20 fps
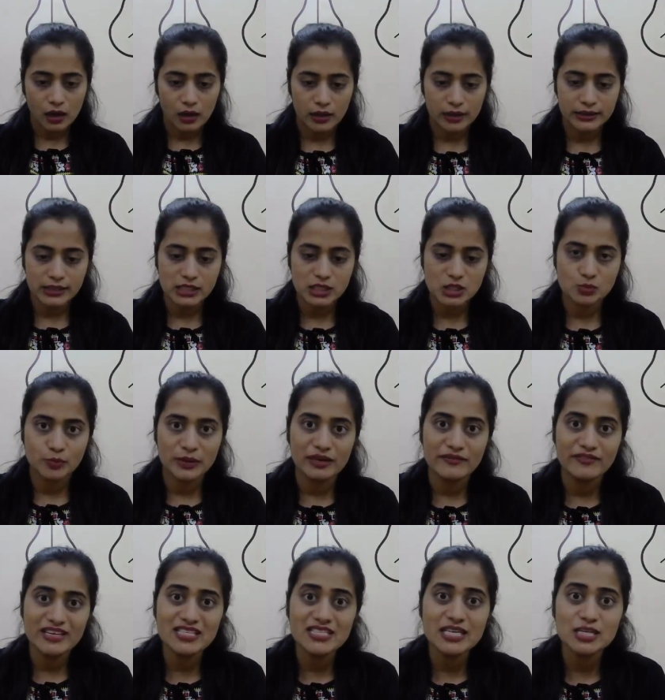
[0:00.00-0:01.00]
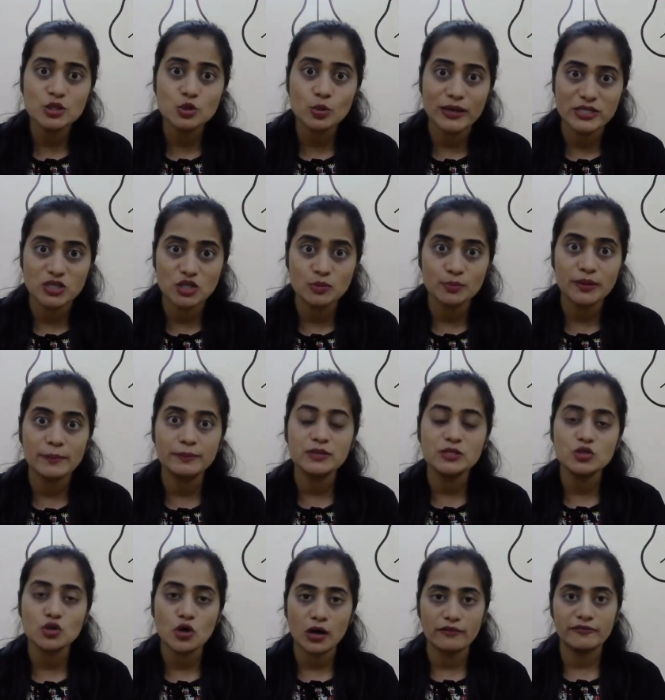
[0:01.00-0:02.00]
this previous year's question paper
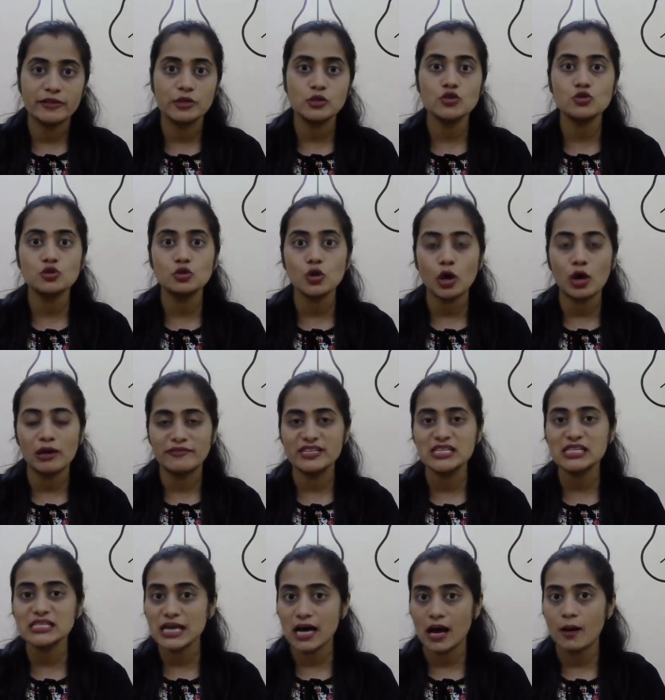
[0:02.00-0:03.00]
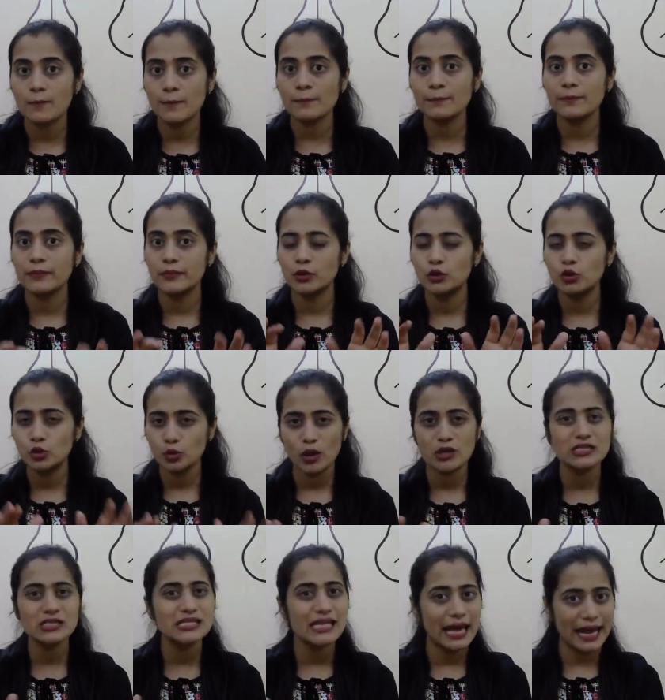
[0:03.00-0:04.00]
solving should always come
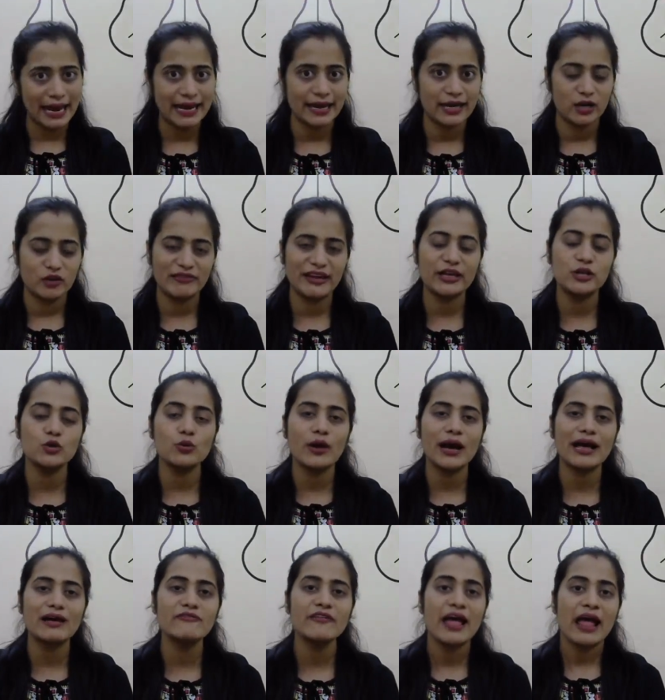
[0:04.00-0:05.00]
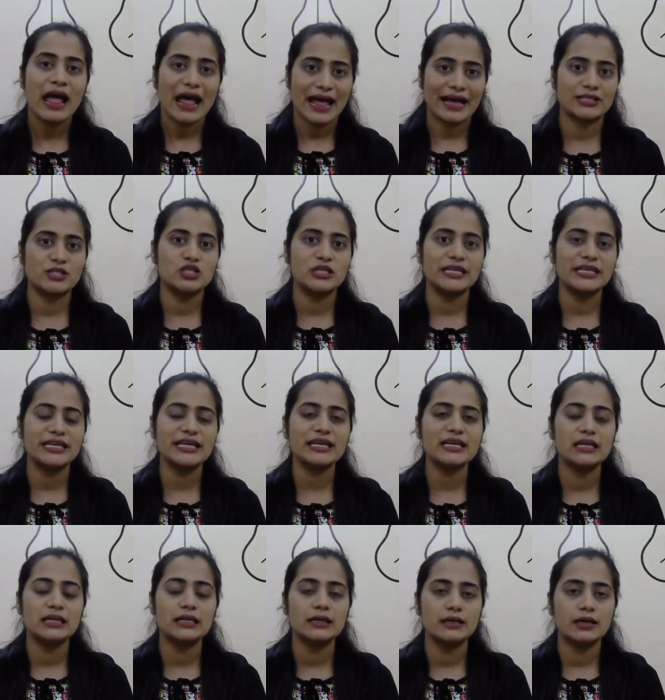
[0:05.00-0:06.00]
towards the end when you have
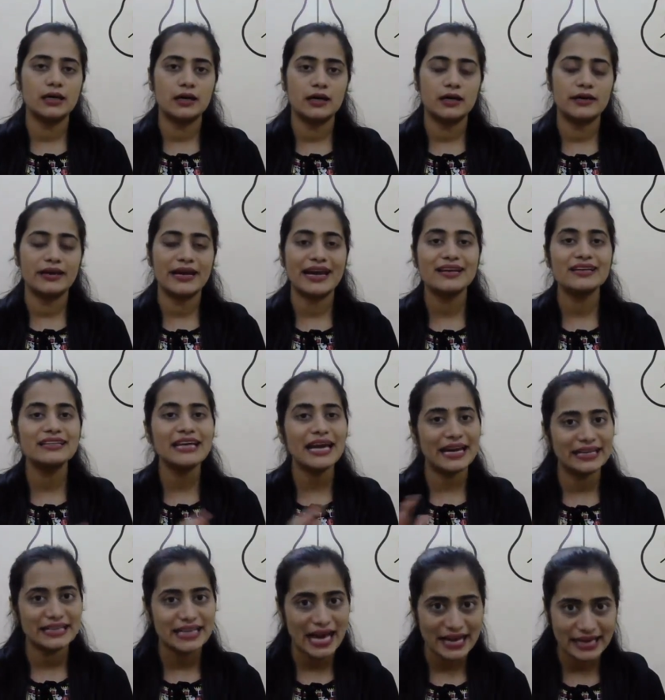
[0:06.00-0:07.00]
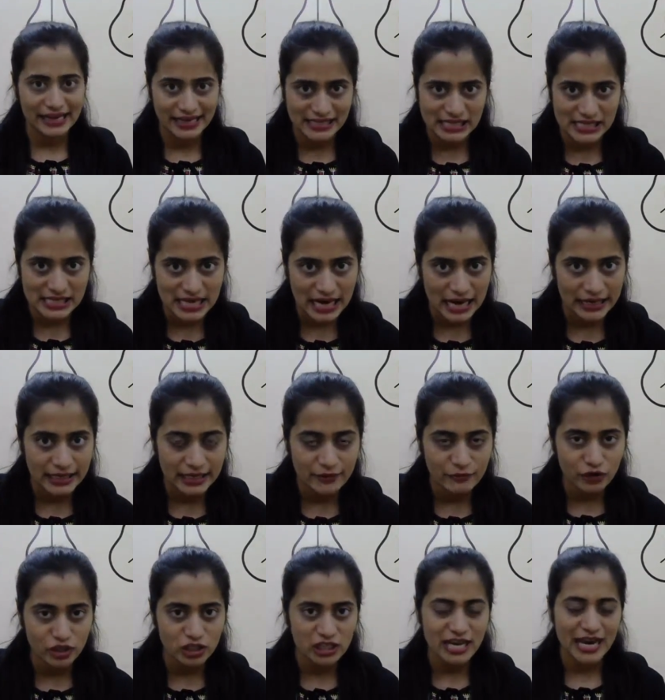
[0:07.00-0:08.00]
actually read the entire NCERT
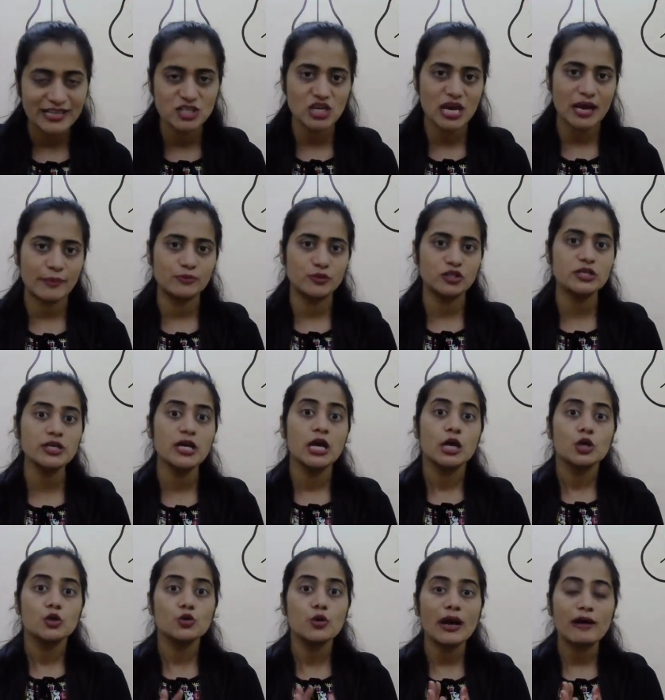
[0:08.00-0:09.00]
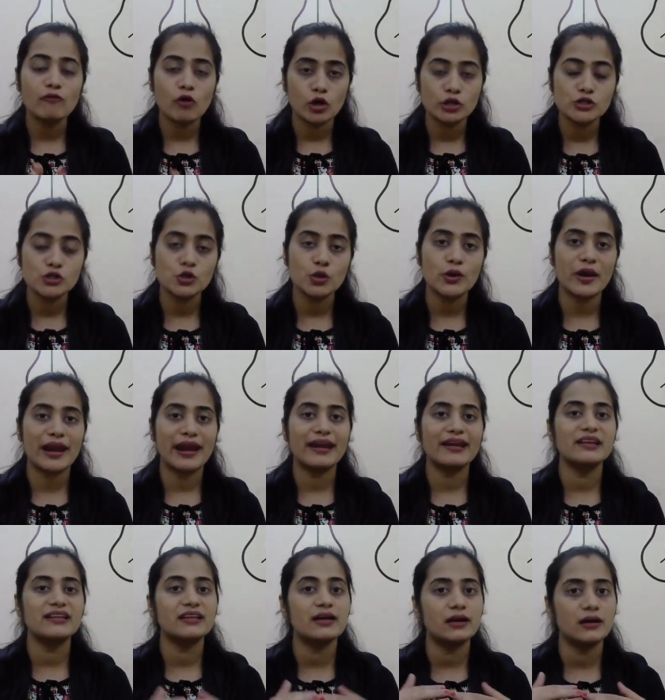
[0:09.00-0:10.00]
for that chapter. You have also
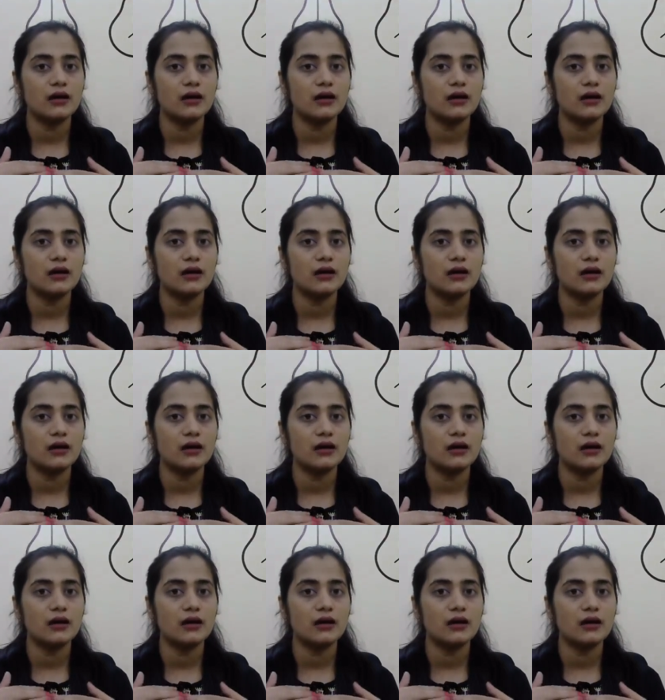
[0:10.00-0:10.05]
read